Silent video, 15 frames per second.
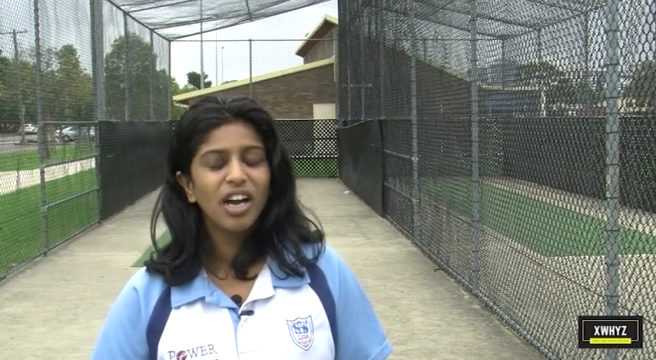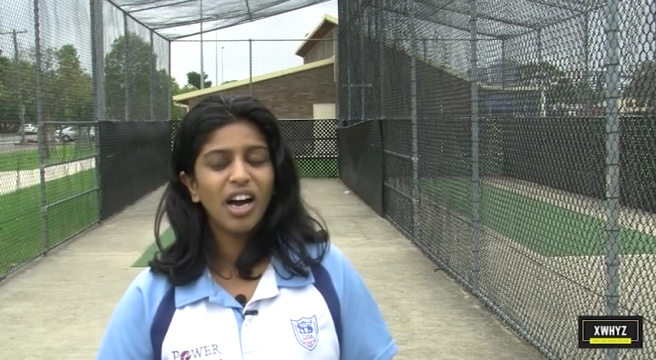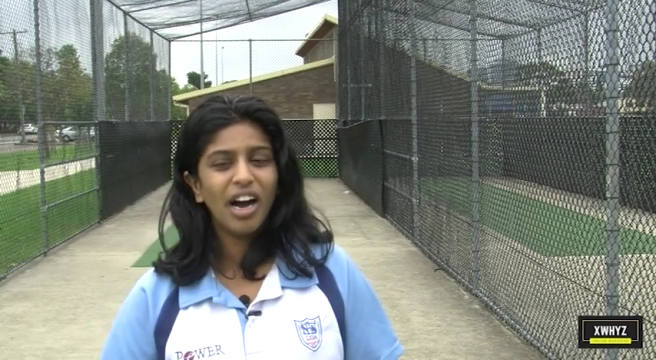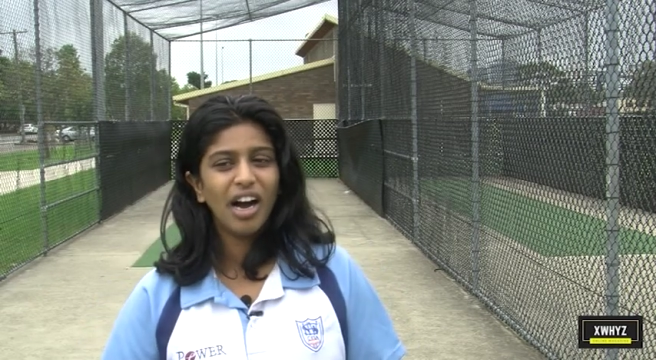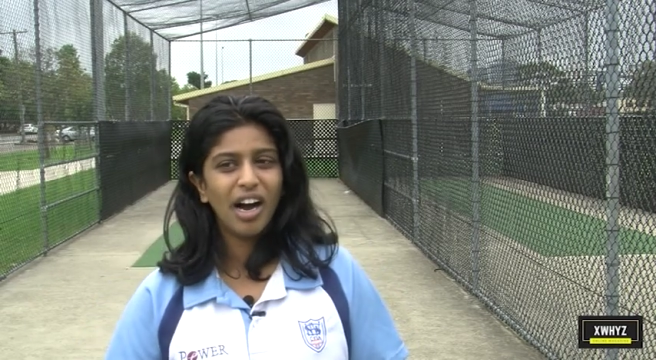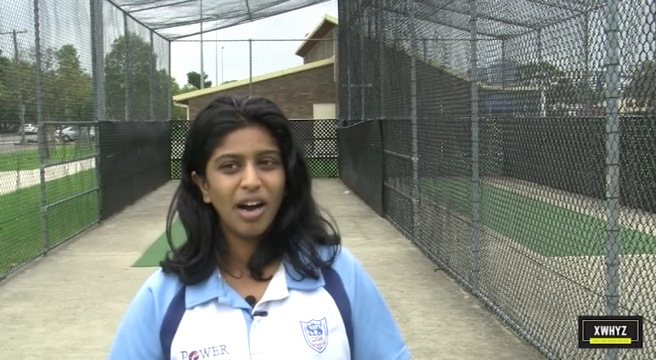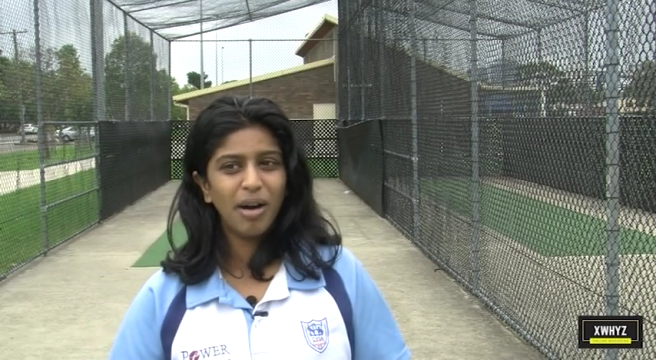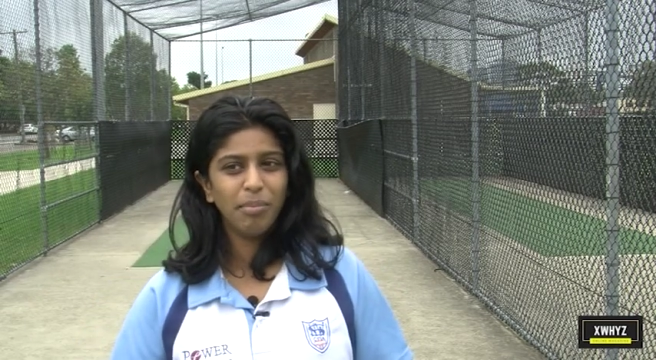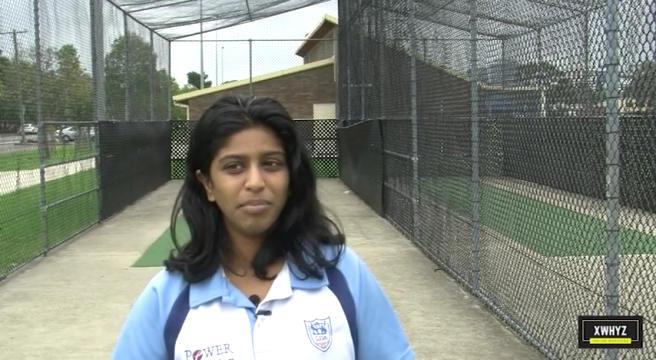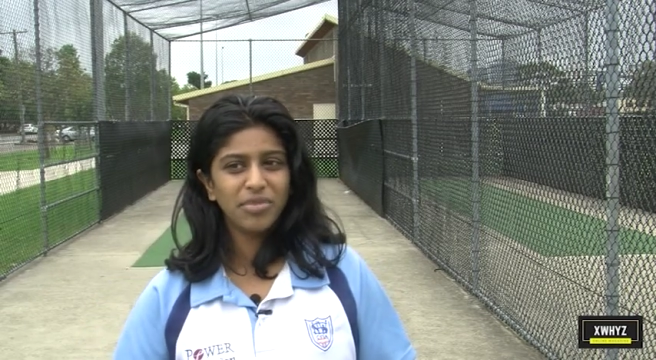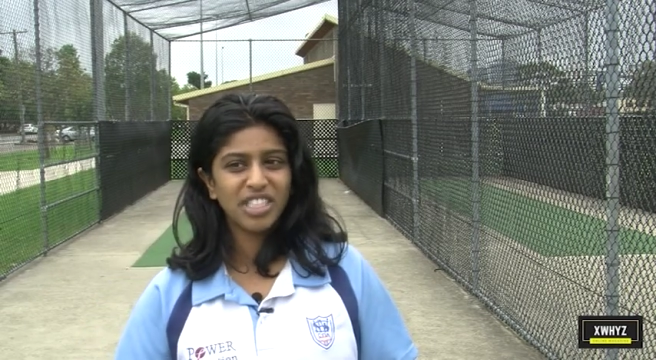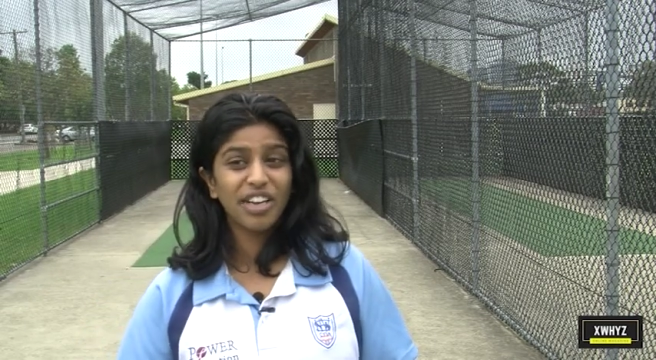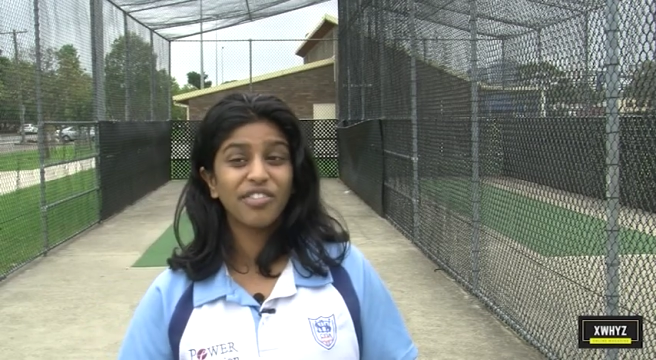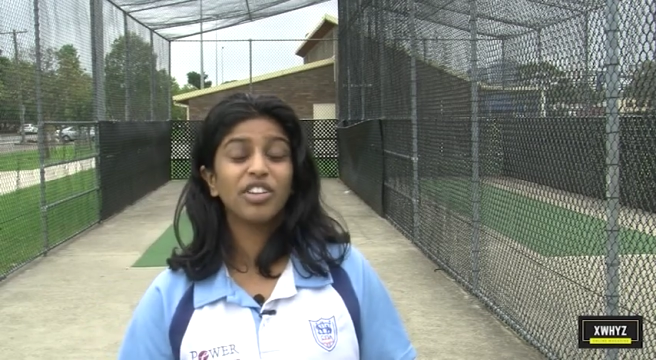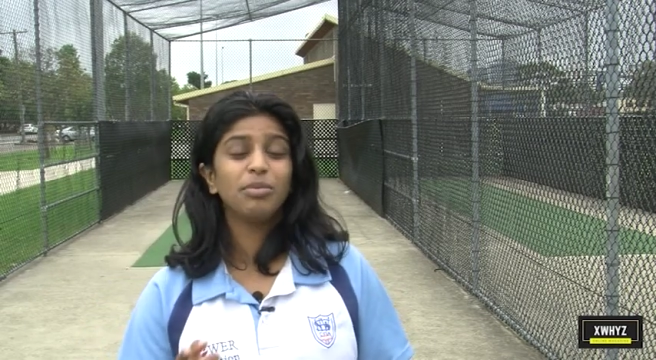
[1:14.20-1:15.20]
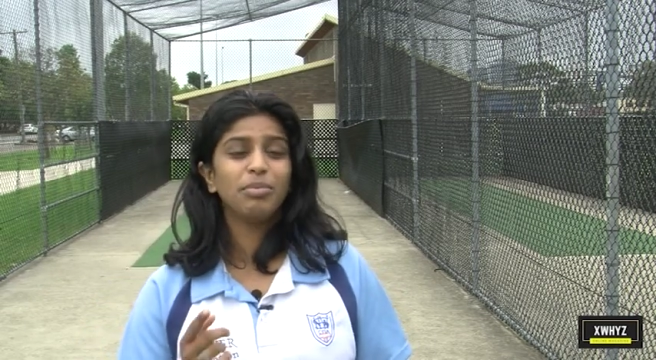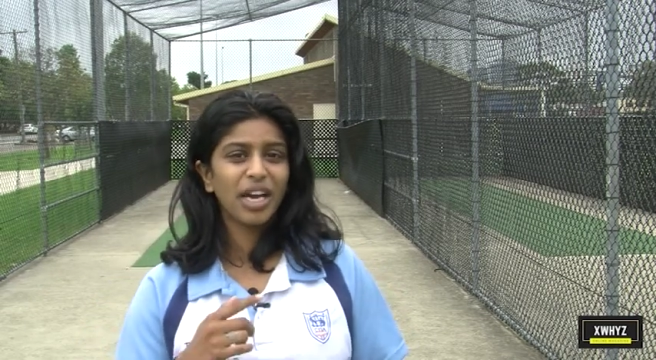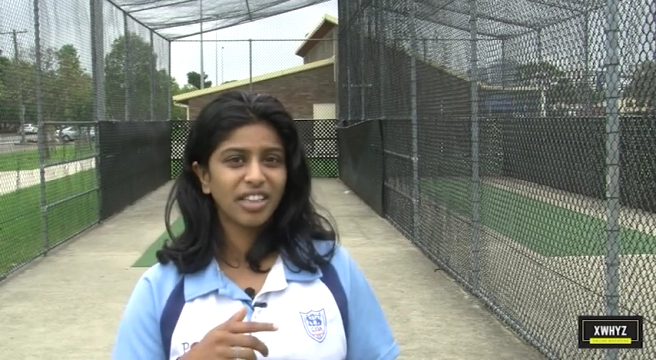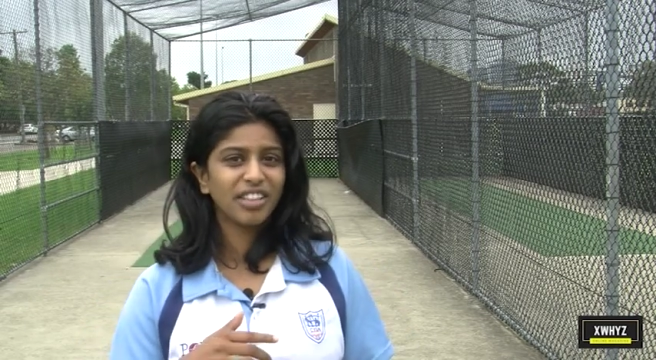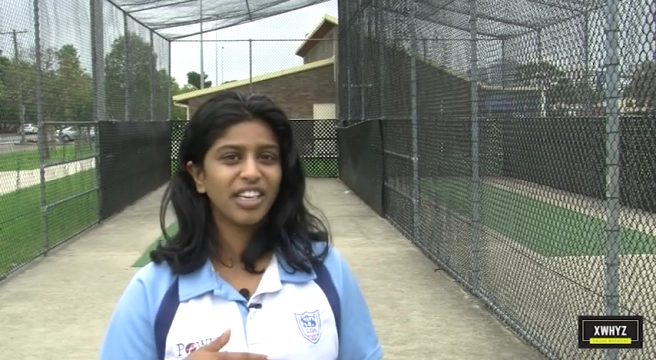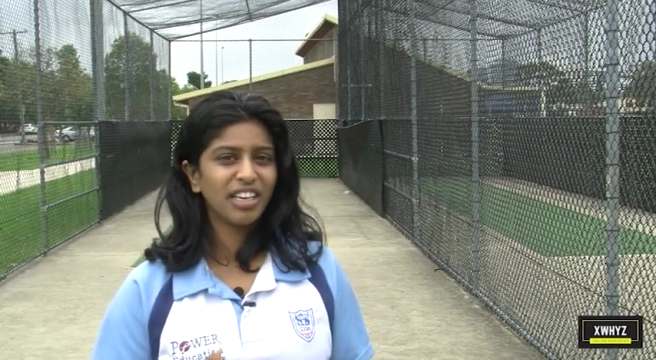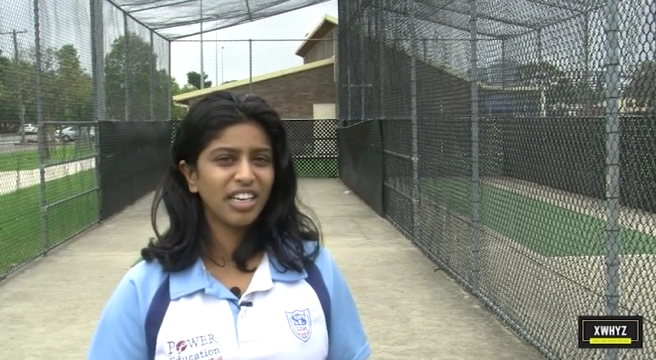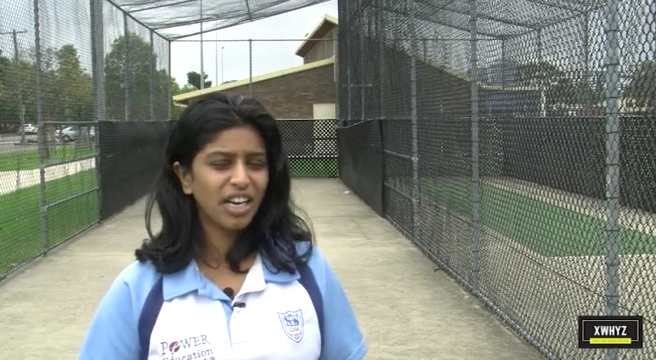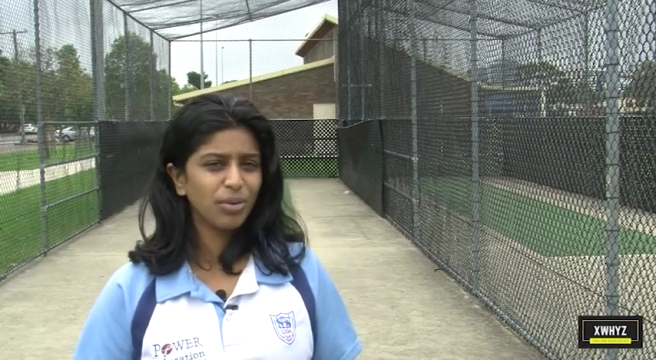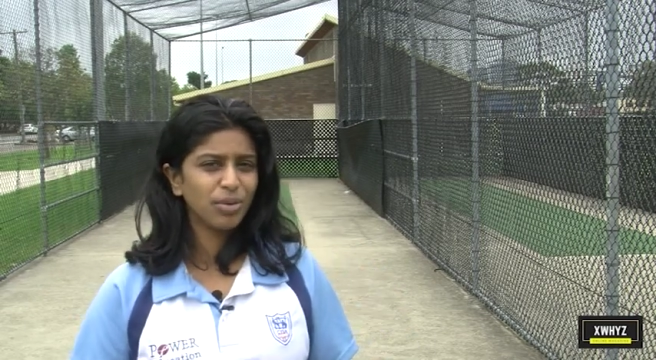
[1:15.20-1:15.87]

Definitely back then I